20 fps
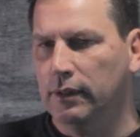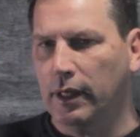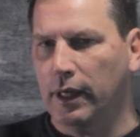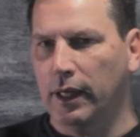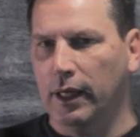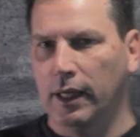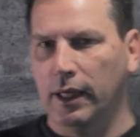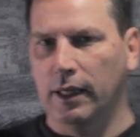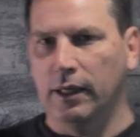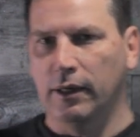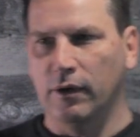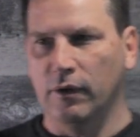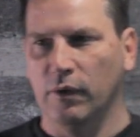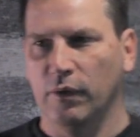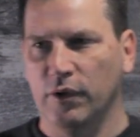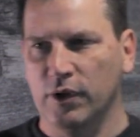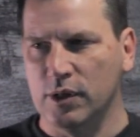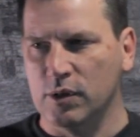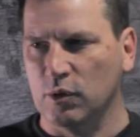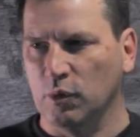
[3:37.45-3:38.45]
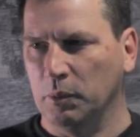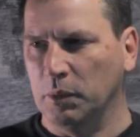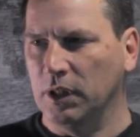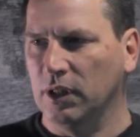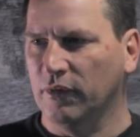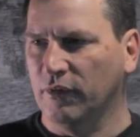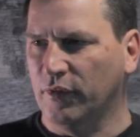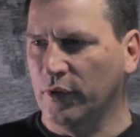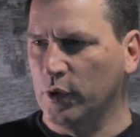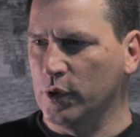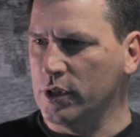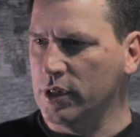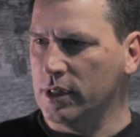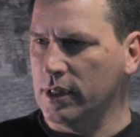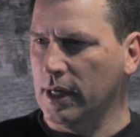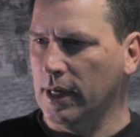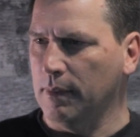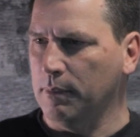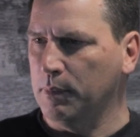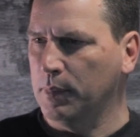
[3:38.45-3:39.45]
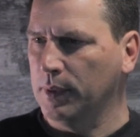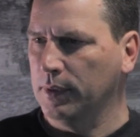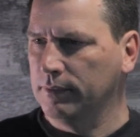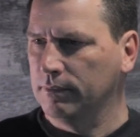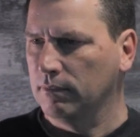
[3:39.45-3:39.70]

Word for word: and this will be the first step.